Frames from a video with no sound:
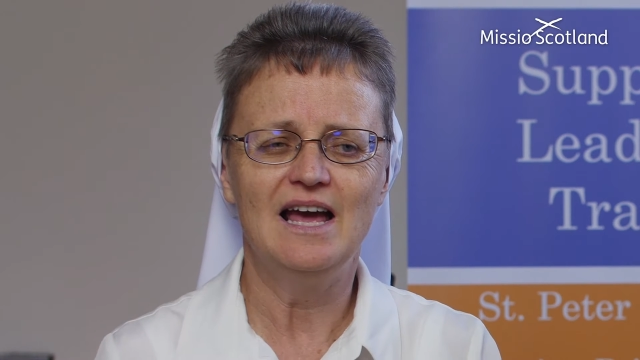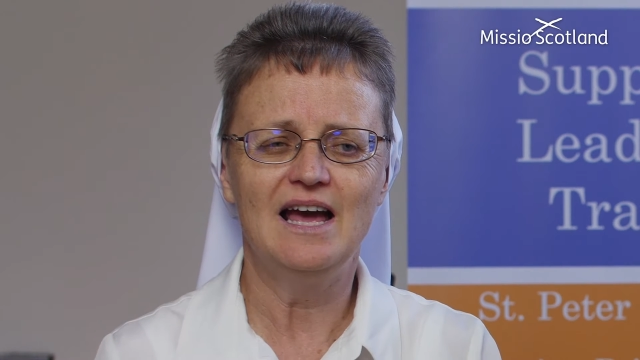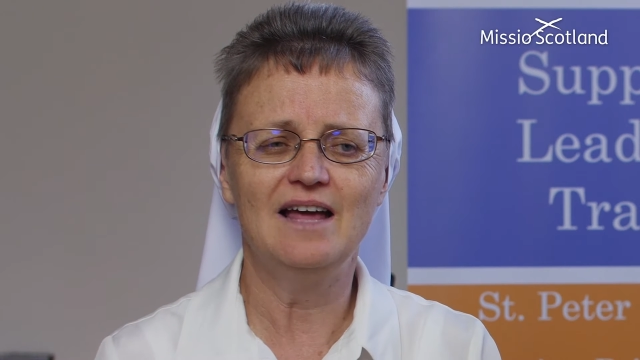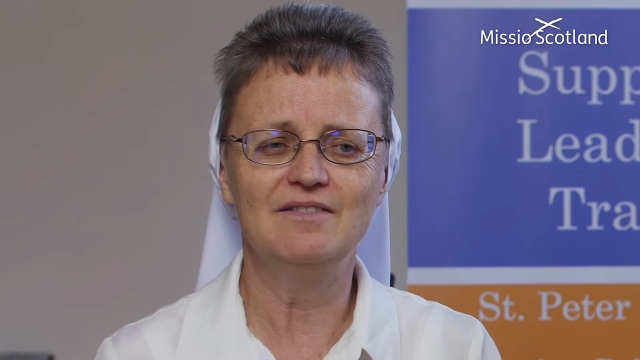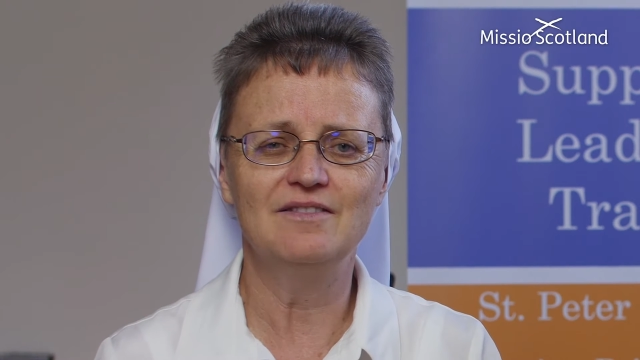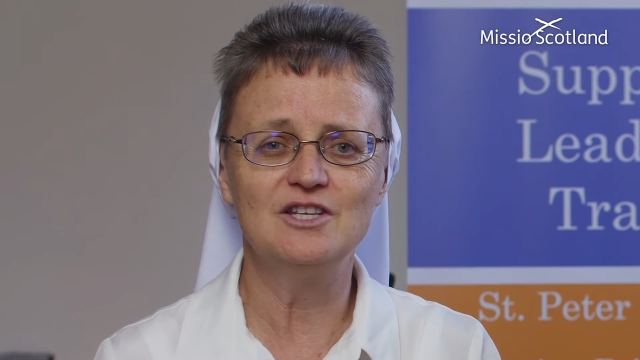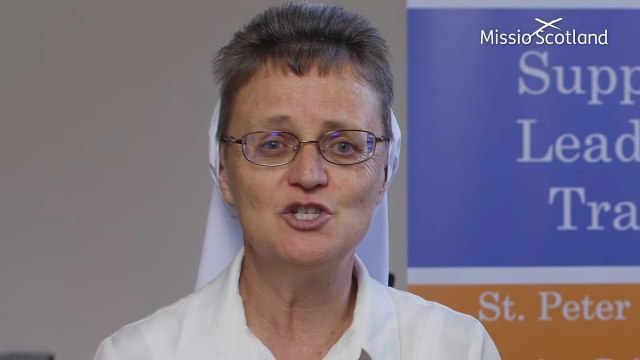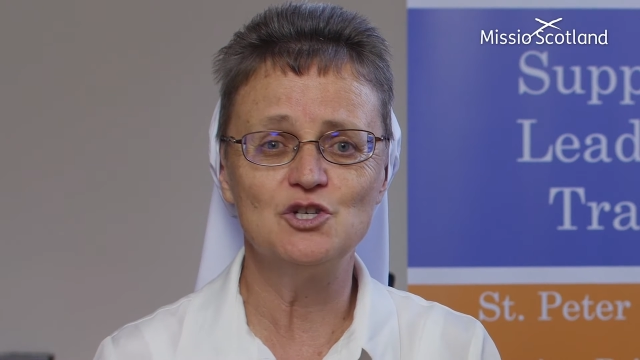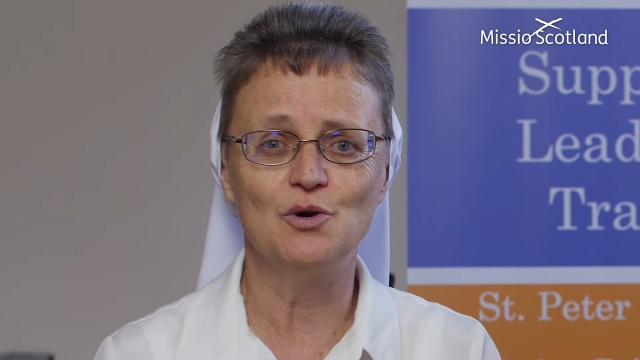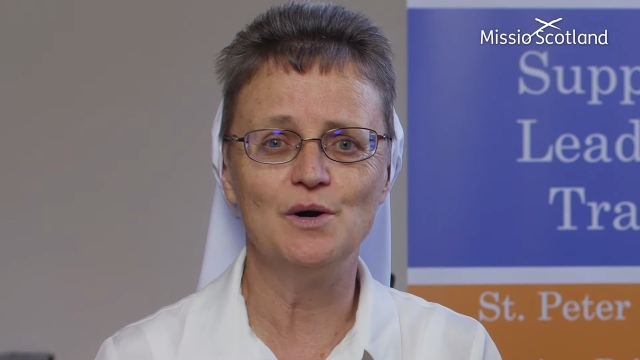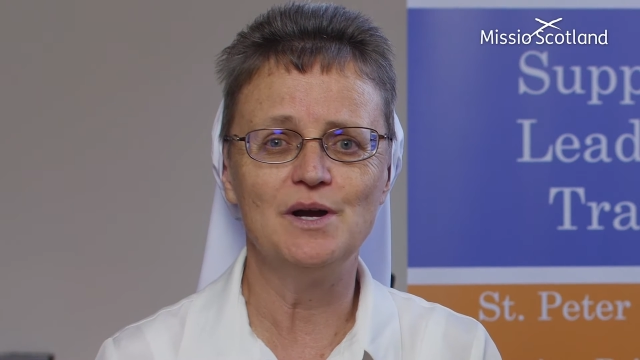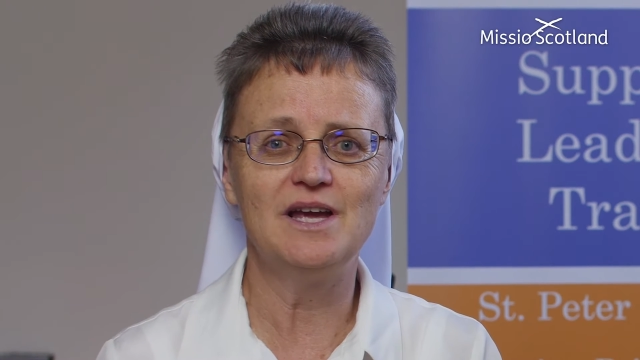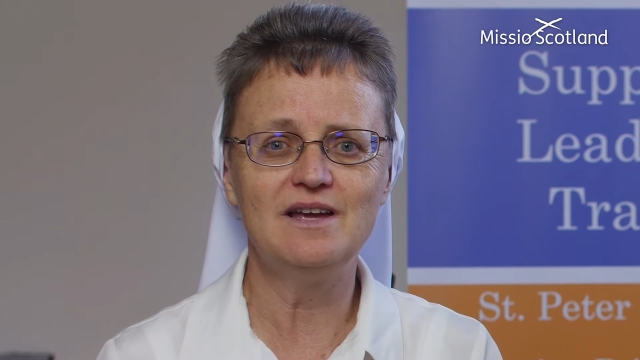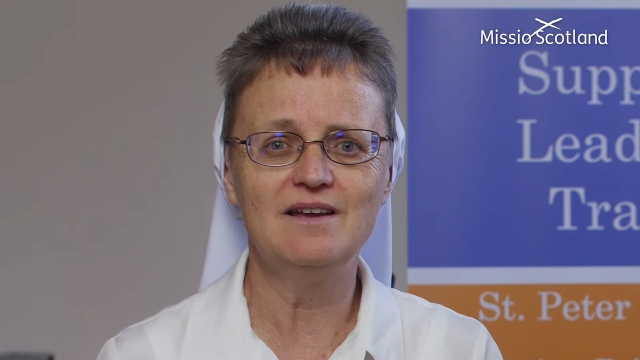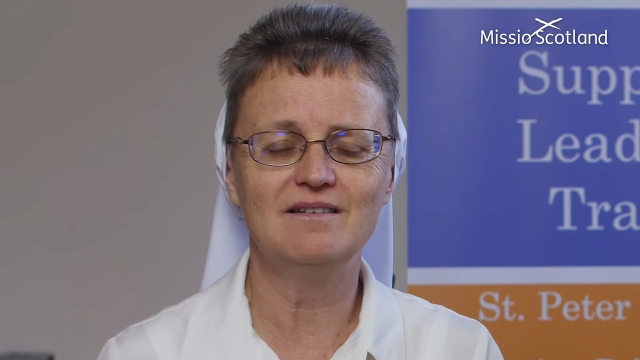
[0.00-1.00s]
and the
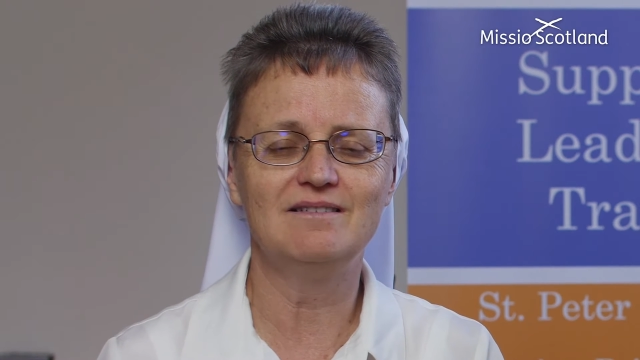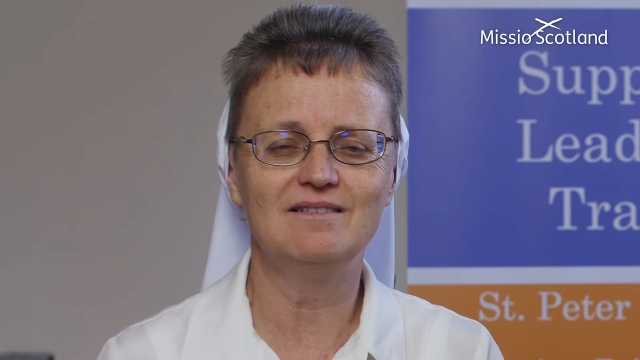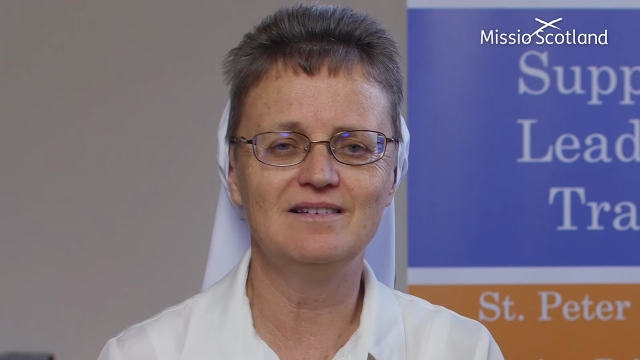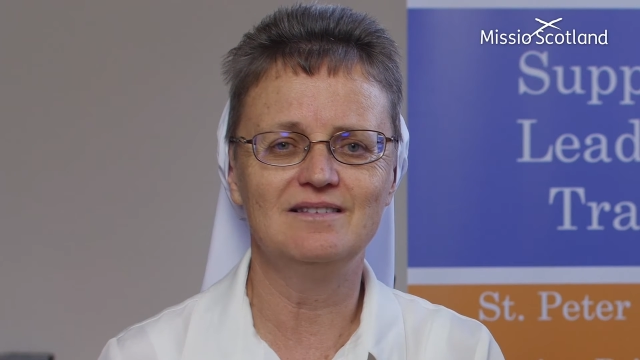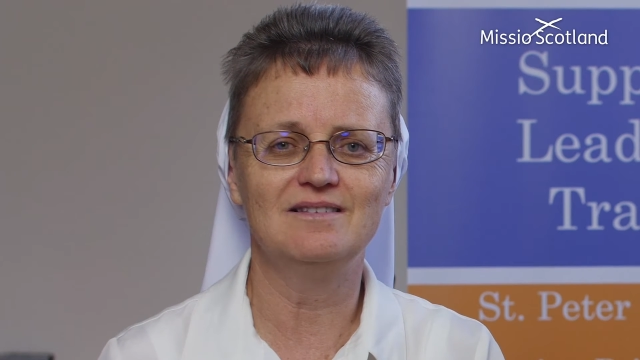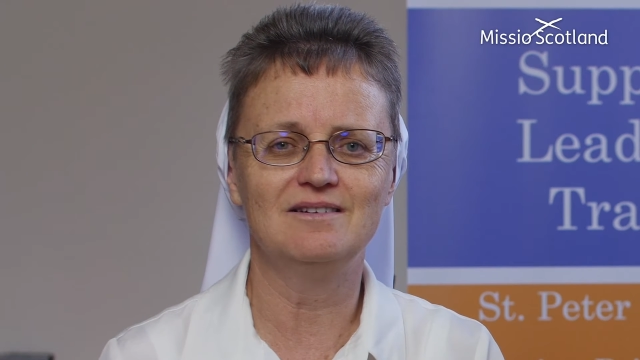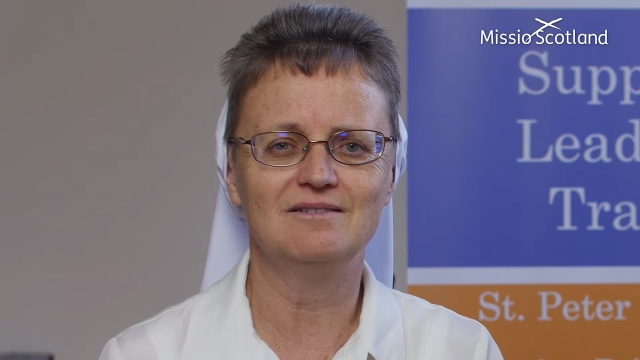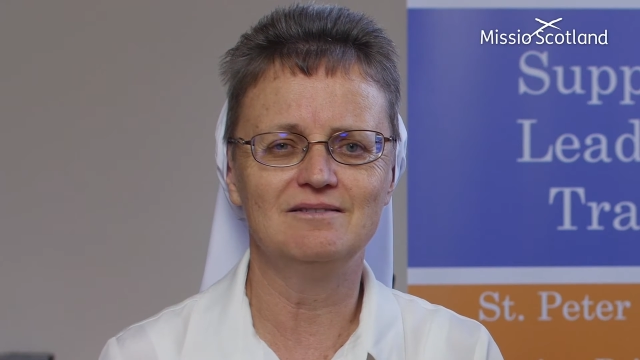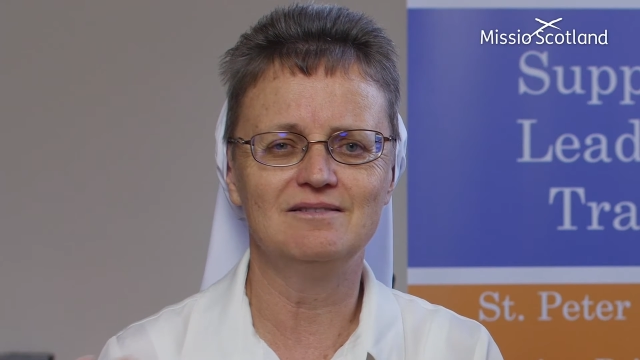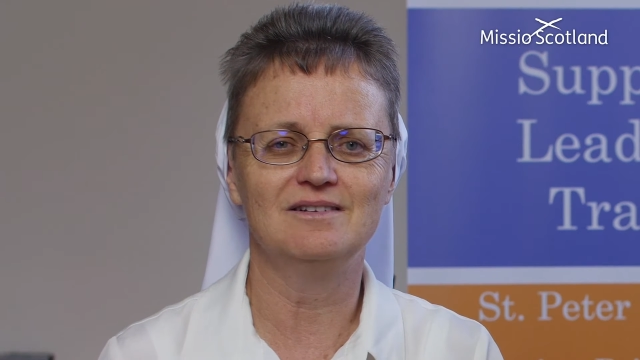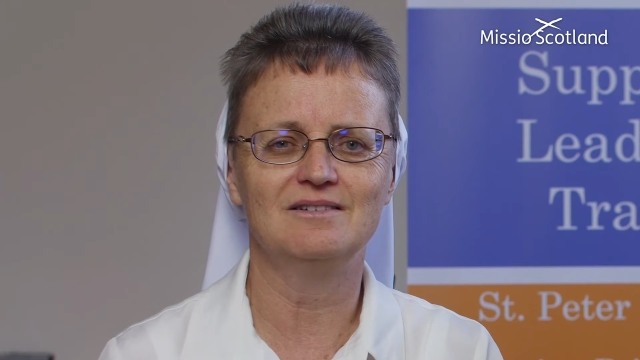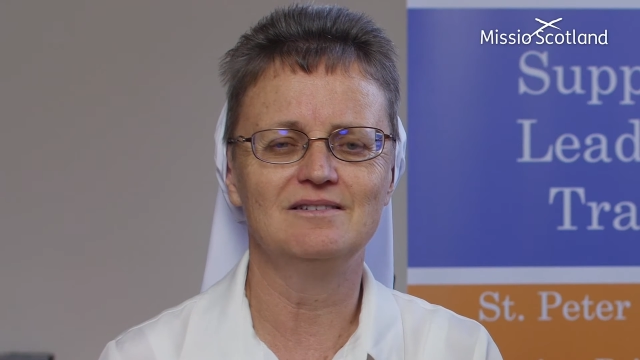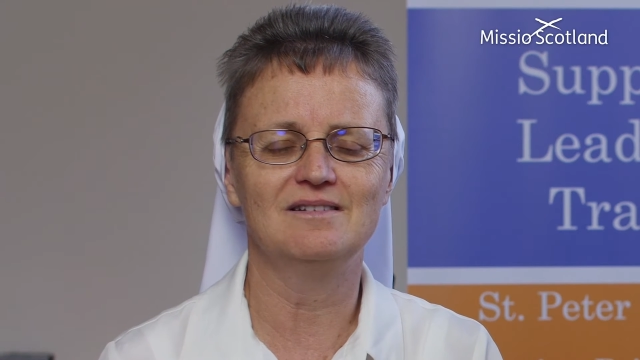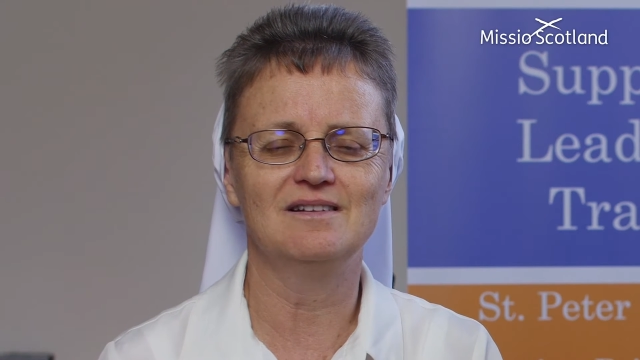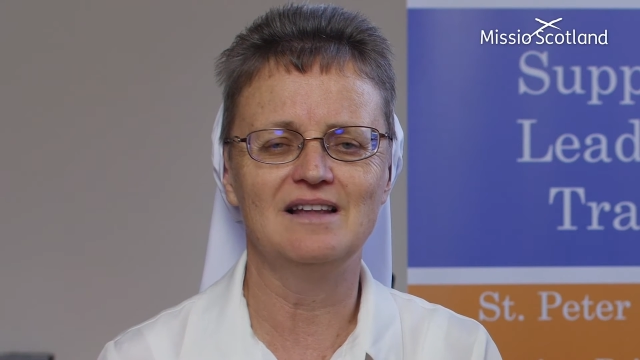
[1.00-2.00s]
joy in their,
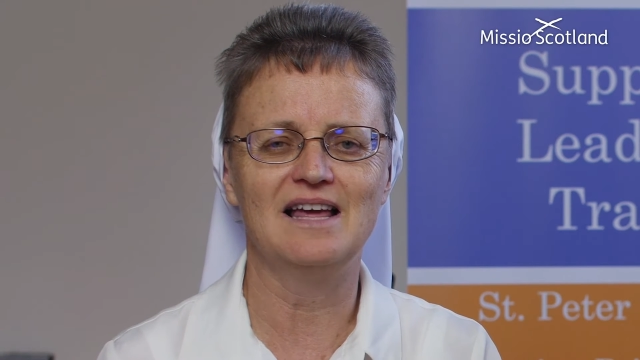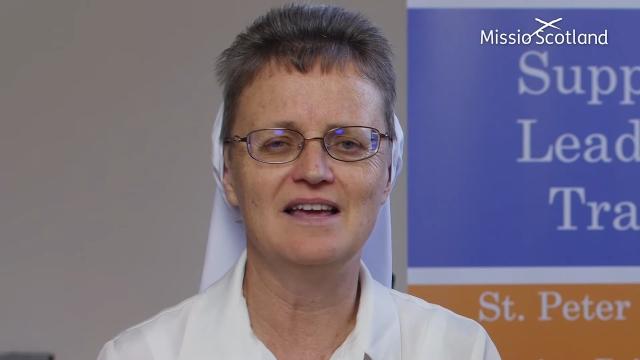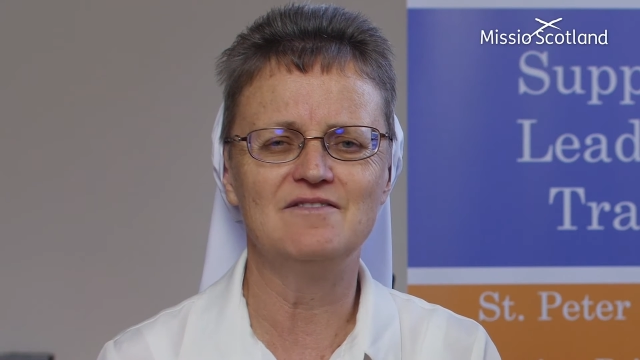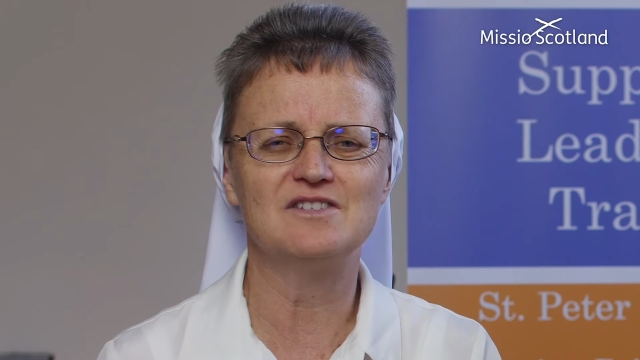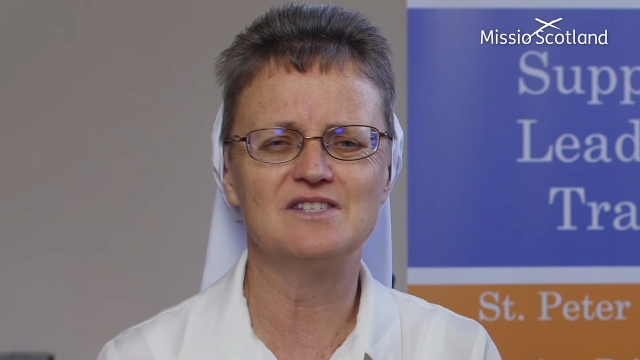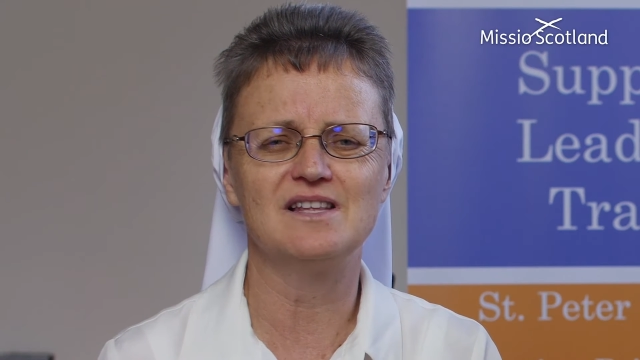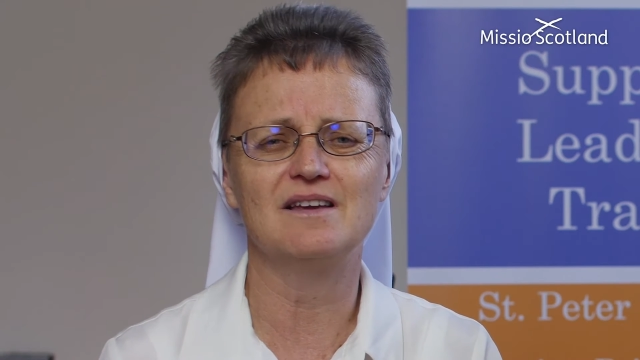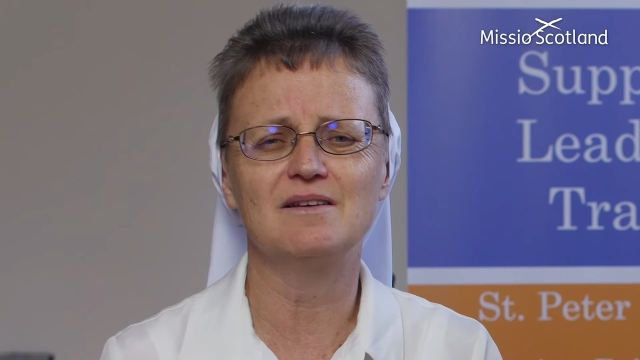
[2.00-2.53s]
their lives.